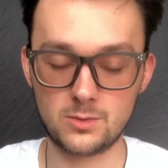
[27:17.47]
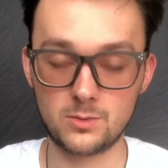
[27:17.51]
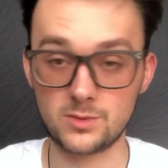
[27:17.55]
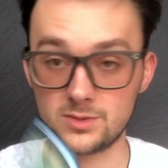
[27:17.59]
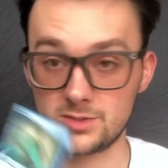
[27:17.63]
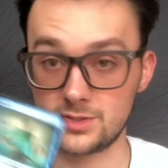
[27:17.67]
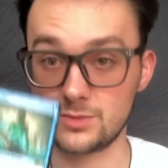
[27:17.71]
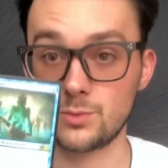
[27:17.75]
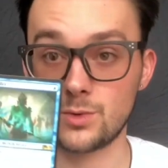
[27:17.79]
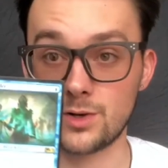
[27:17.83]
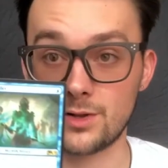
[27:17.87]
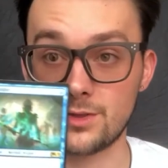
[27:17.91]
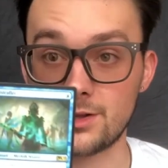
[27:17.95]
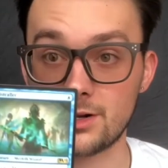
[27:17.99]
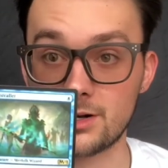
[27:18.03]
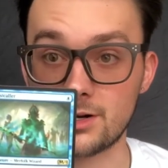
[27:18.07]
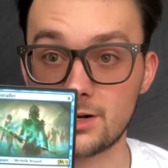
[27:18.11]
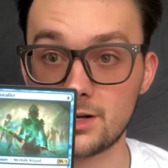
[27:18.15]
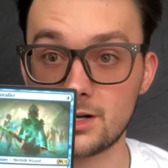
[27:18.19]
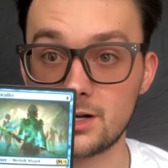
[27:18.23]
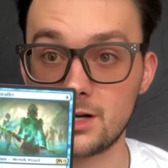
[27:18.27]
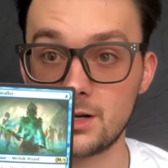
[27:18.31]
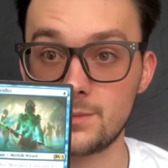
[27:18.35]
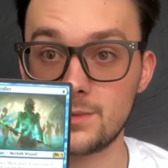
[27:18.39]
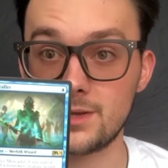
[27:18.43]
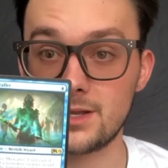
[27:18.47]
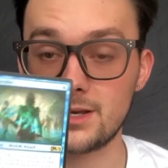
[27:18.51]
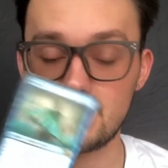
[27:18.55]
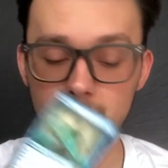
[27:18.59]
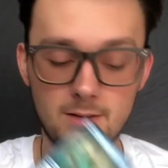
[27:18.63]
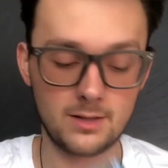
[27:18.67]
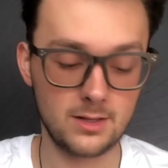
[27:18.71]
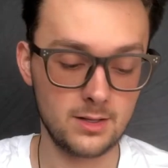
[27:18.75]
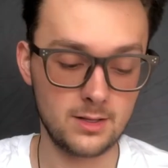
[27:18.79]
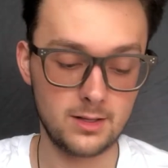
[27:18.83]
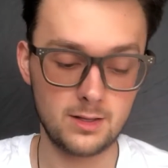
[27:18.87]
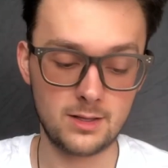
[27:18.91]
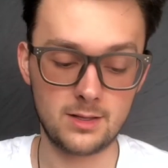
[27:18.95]
which is where they're going to come in.
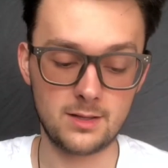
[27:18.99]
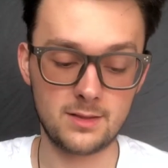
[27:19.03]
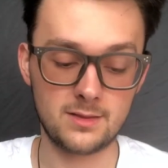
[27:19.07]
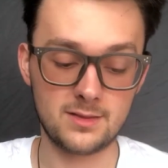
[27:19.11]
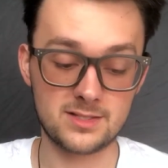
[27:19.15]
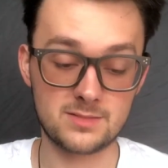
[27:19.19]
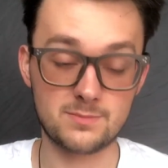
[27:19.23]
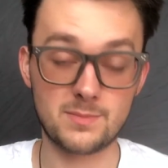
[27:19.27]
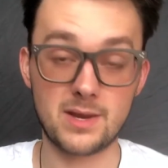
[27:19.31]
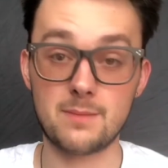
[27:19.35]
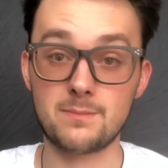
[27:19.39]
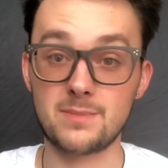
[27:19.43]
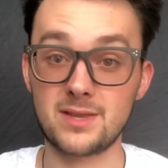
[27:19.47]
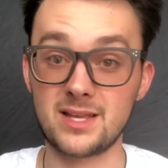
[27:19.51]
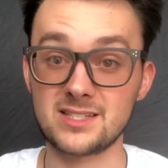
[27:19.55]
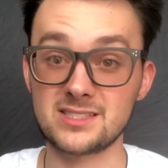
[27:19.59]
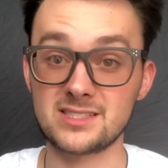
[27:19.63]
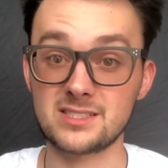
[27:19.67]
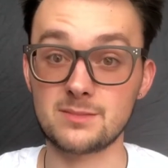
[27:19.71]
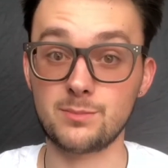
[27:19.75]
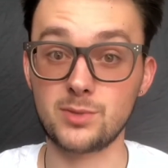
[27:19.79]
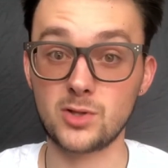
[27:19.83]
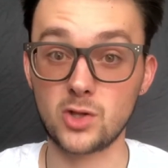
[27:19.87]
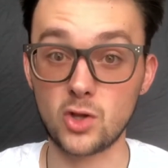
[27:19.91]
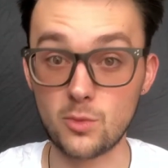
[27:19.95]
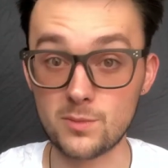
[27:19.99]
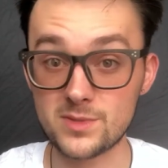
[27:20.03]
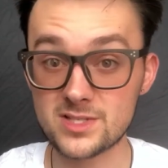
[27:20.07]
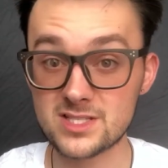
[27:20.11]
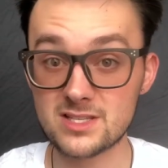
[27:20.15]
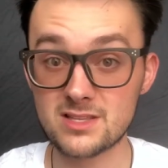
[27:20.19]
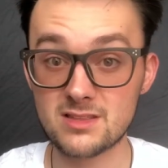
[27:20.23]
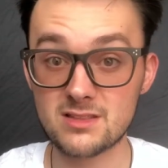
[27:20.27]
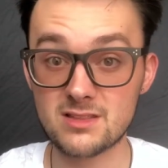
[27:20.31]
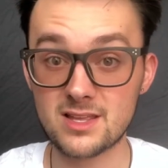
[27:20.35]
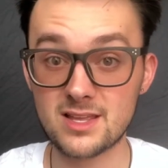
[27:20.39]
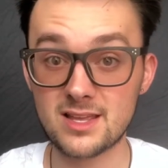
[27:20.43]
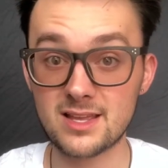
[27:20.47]
This might be a
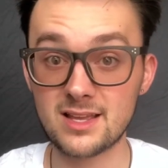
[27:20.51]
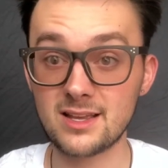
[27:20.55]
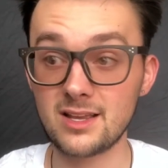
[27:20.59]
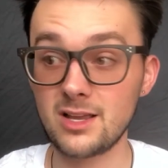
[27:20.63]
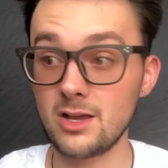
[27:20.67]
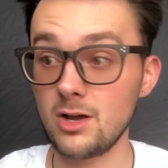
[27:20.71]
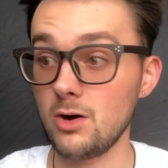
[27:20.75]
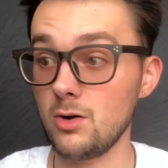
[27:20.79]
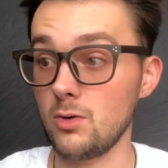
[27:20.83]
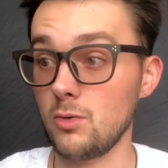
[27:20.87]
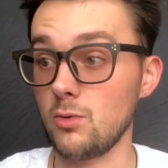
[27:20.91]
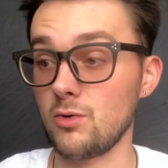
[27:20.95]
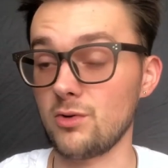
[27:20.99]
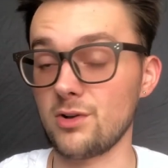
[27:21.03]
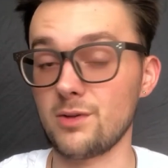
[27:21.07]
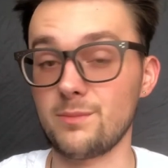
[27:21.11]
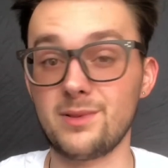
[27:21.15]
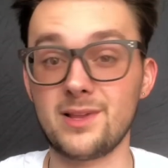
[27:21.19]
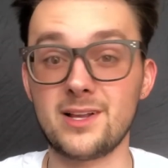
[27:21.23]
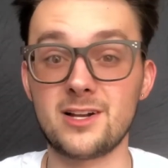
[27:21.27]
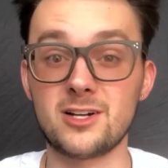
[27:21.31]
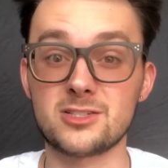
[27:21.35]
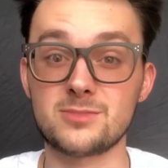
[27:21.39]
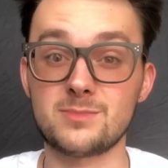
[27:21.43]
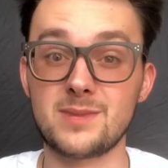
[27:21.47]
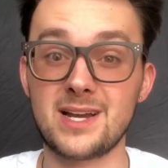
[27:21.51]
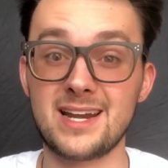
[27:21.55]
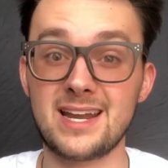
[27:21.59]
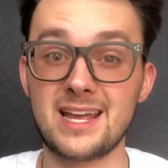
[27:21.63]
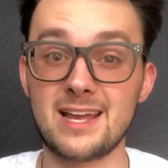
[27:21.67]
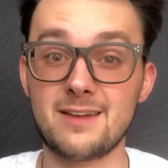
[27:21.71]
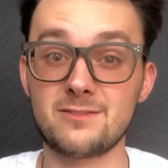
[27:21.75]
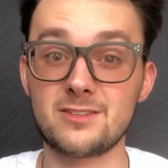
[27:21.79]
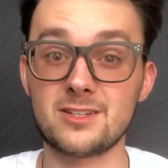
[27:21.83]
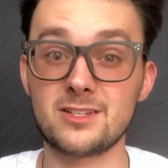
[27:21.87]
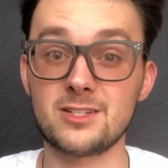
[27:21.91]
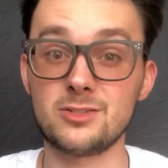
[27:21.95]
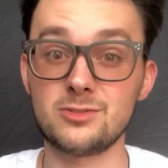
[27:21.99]
diplomacy thing, or the players might
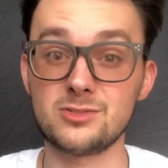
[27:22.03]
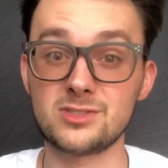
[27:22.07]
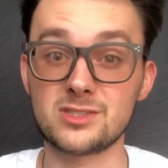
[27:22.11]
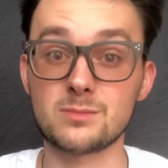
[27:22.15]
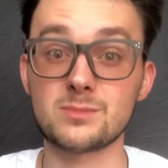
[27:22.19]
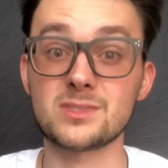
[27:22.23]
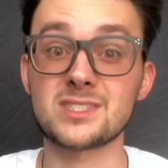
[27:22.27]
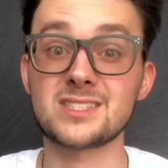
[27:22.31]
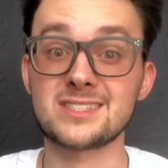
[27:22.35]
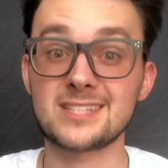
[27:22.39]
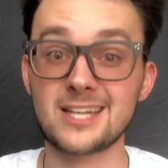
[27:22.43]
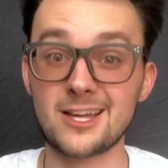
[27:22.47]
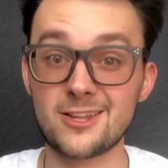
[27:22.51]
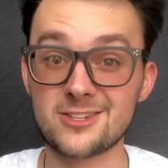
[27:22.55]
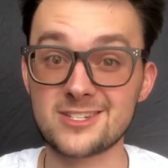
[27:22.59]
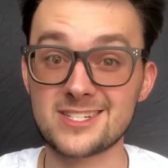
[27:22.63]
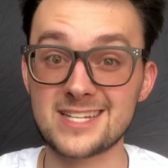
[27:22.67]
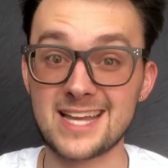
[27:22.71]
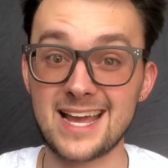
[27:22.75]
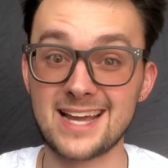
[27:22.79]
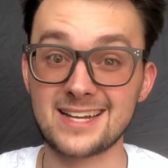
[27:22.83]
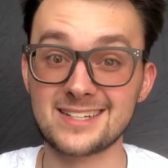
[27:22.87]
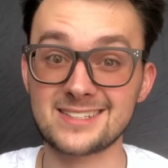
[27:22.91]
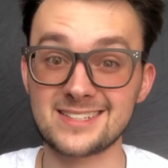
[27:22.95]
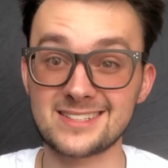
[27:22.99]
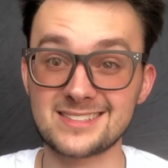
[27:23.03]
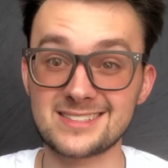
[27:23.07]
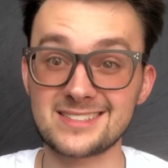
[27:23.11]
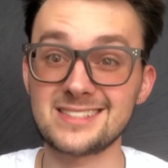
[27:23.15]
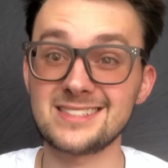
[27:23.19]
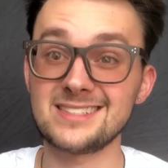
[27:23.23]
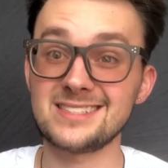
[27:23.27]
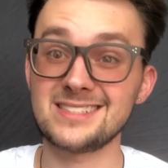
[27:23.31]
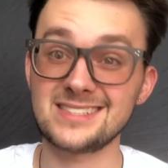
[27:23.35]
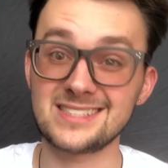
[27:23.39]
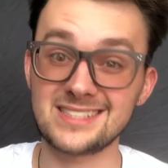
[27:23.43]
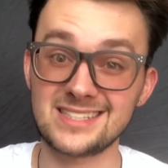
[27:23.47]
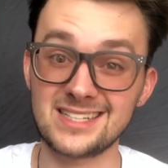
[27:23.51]
have to use some stealth tactics
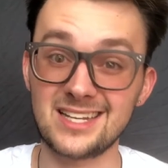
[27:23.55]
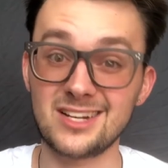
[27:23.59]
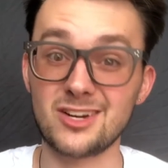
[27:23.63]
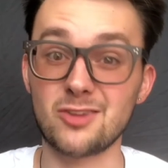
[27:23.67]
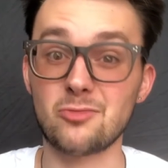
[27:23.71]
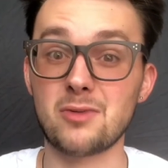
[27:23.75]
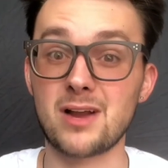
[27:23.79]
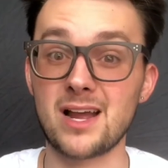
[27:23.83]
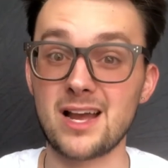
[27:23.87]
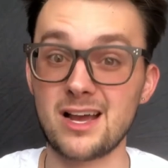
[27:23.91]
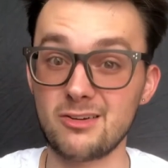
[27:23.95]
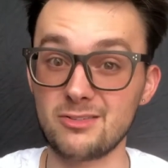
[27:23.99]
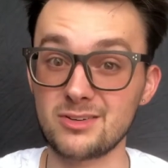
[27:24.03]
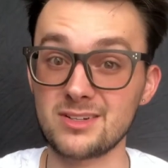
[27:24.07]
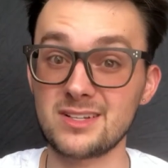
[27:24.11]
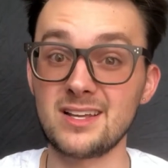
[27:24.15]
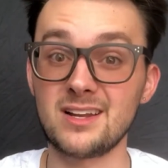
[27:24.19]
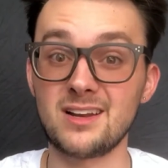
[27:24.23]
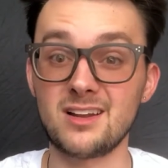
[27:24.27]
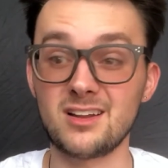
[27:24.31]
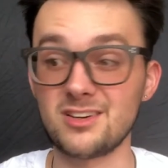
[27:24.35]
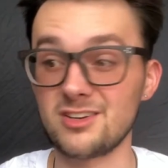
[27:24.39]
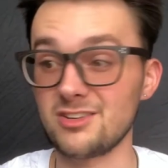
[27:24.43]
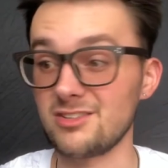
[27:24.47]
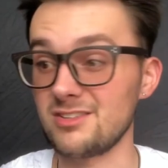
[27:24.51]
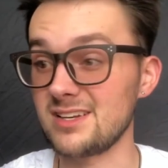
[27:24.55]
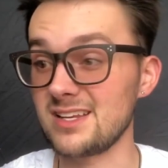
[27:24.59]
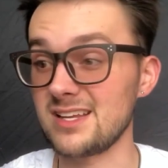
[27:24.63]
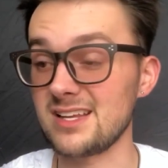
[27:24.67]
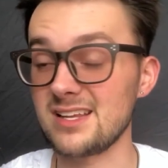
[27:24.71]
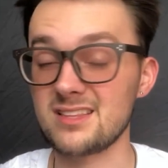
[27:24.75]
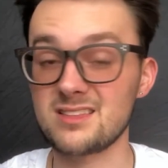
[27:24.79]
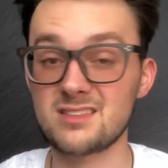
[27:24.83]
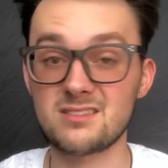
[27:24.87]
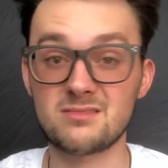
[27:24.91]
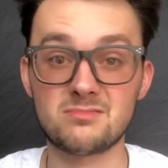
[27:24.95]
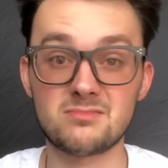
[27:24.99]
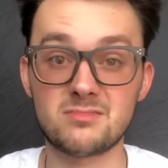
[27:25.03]
to get around, get
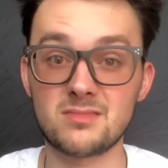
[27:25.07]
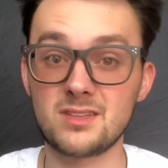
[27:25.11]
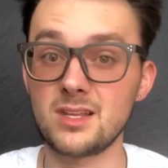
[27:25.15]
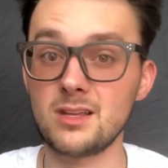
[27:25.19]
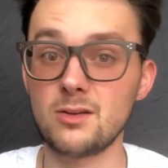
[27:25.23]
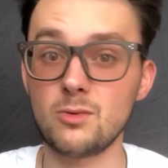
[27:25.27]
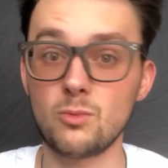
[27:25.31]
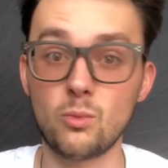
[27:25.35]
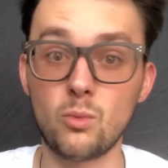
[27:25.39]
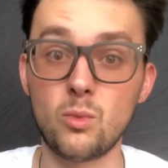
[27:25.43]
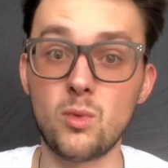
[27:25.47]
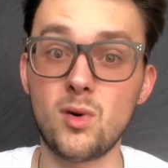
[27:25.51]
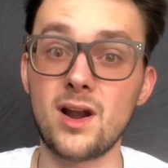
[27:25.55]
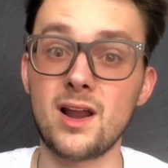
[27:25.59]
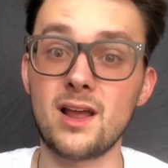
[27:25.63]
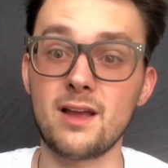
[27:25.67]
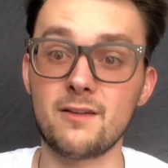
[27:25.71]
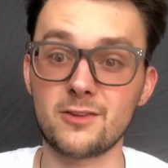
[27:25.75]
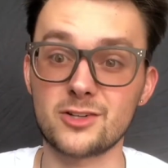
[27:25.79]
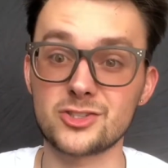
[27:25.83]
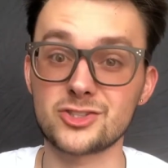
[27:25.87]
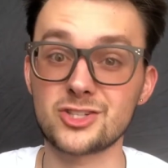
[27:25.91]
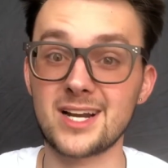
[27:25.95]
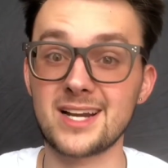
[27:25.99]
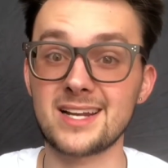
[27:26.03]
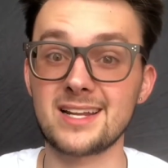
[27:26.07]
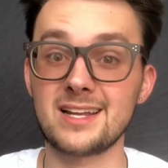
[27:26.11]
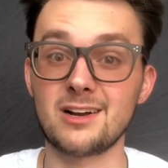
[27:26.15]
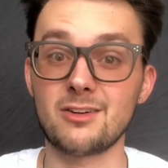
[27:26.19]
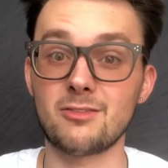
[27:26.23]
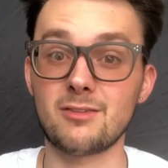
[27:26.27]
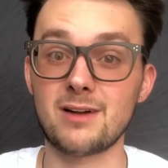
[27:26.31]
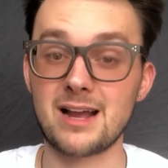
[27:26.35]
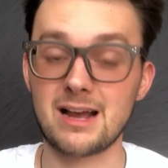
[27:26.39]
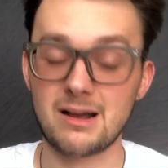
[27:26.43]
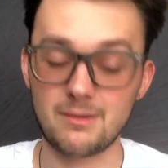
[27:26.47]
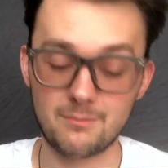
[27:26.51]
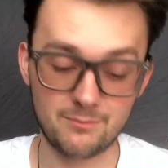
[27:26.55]
underneath, whatever, try to get
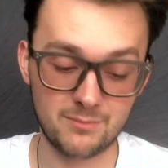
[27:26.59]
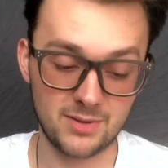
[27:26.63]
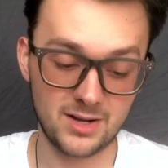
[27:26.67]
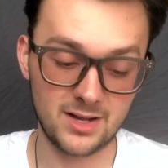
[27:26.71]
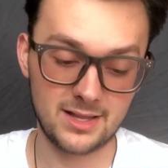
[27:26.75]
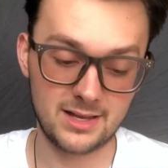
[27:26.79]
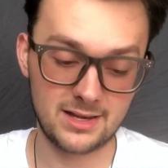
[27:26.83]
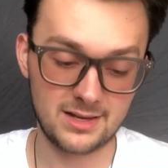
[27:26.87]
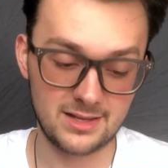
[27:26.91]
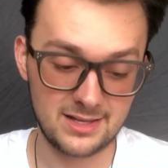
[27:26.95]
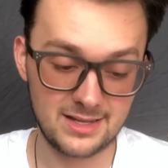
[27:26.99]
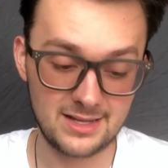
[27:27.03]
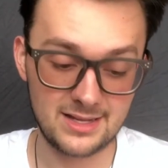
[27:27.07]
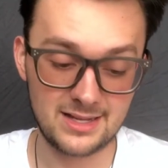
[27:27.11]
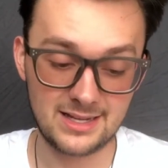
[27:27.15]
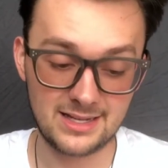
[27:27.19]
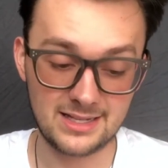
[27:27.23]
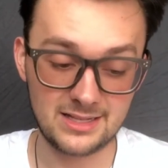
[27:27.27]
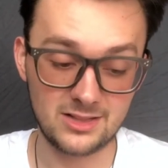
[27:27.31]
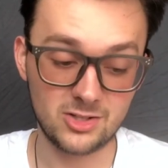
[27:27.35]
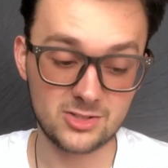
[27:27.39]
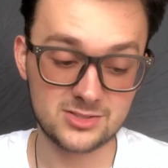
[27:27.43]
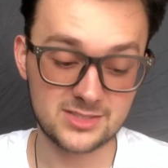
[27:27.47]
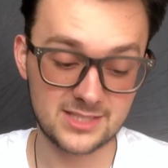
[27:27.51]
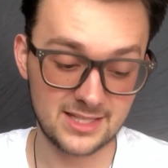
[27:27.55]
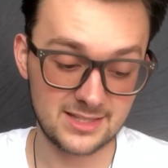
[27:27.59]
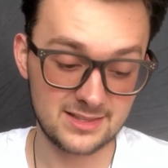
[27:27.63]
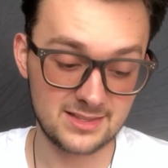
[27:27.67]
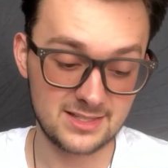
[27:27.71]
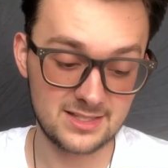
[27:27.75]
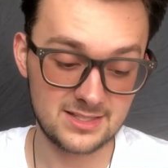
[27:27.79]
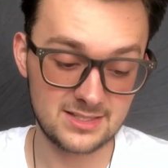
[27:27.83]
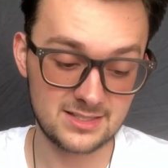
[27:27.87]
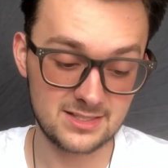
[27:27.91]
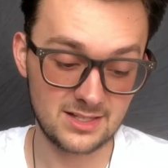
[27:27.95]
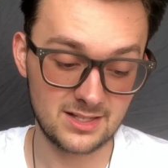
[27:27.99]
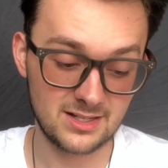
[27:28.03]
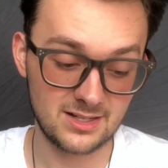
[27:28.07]
around. But it looks like
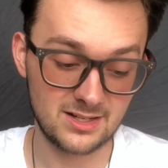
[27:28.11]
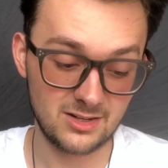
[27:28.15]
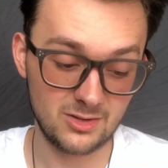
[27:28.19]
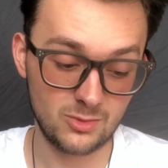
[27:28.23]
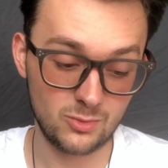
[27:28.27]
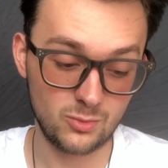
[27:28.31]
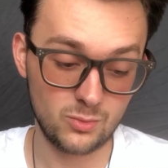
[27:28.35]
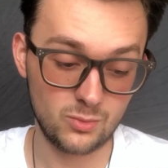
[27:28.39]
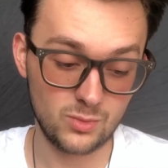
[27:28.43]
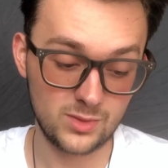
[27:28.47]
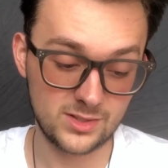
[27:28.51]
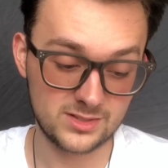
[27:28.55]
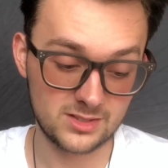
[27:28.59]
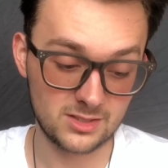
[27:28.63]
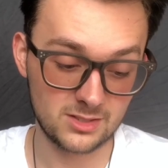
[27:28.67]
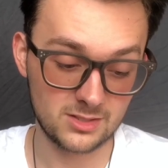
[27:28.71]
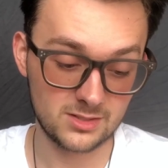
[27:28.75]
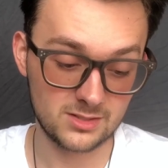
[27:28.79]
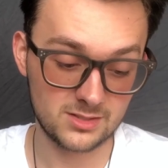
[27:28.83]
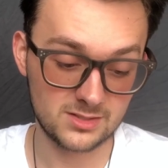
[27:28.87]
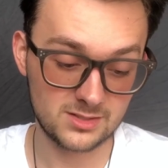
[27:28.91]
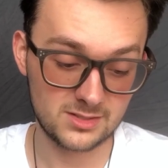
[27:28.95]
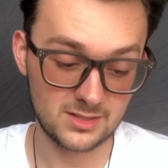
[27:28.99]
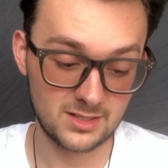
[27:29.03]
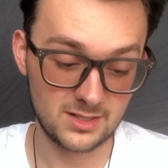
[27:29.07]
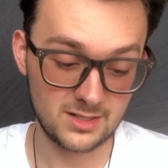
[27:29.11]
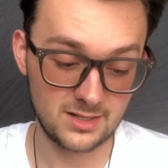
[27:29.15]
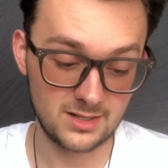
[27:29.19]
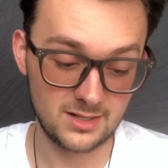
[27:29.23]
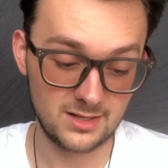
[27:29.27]
these wizards,